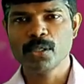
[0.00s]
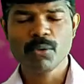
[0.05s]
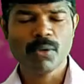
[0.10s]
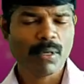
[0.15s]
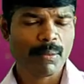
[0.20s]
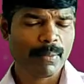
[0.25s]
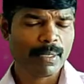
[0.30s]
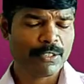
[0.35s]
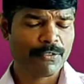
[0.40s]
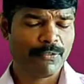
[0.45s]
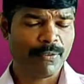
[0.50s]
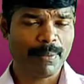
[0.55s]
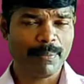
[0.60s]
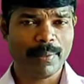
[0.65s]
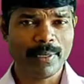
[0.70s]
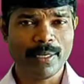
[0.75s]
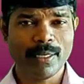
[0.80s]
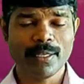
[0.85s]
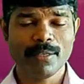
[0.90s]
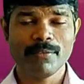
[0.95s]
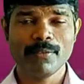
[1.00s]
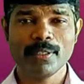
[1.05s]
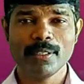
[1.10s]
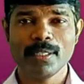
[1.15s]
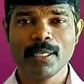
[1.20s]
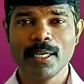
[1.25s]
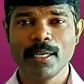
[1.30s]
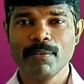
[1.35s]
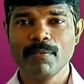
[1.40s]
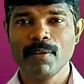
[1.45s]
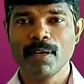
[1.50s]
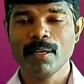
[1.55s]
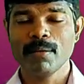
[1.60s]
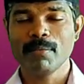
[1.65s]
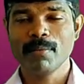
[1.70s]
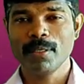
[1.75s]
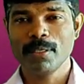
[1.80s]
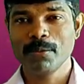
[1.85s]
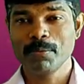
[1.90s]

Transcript: You are much familiar with the environment,